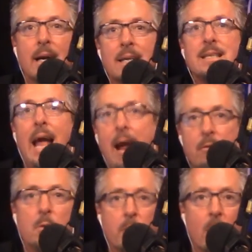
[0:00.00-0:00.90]
Because
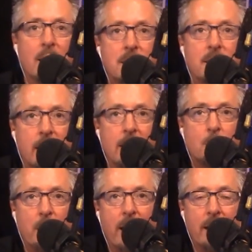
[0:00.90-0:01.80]
everyone watches
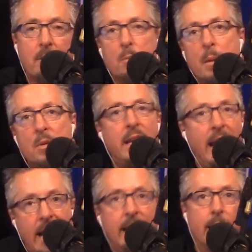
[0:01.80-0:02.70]
ESPN. Even people
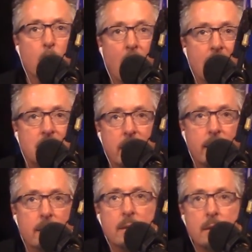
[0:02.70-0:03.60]
that hate it watch it.